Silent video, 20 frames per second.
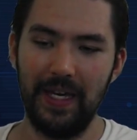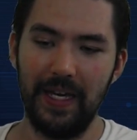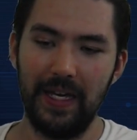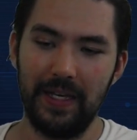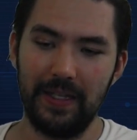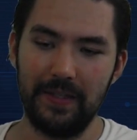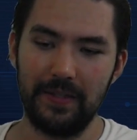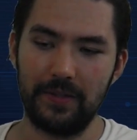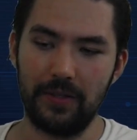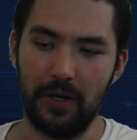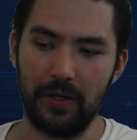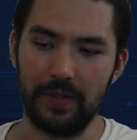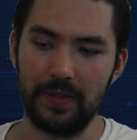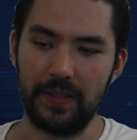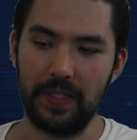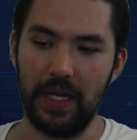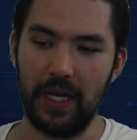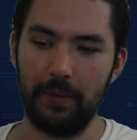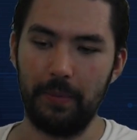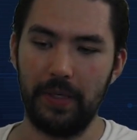This card's
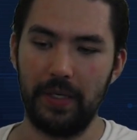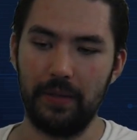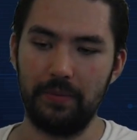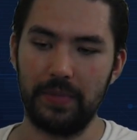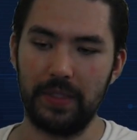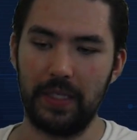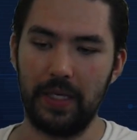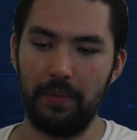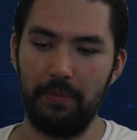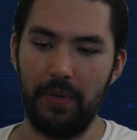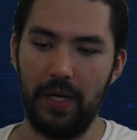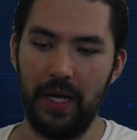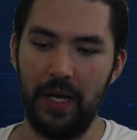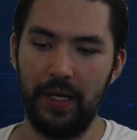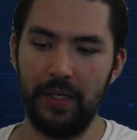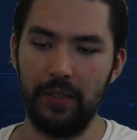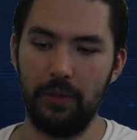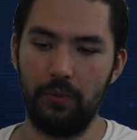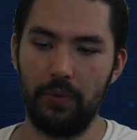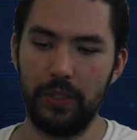attack becomes a combined
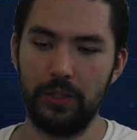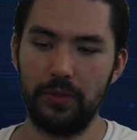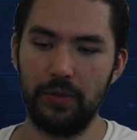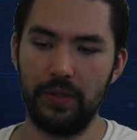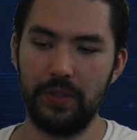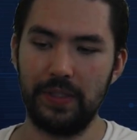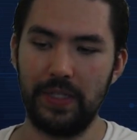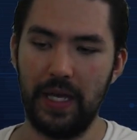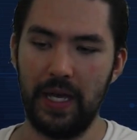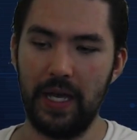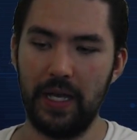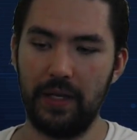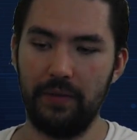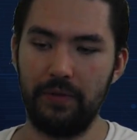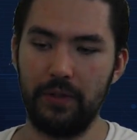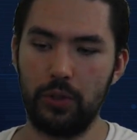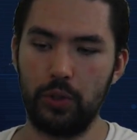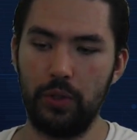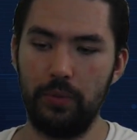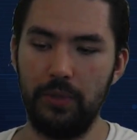original attack of
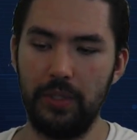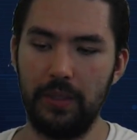the tributed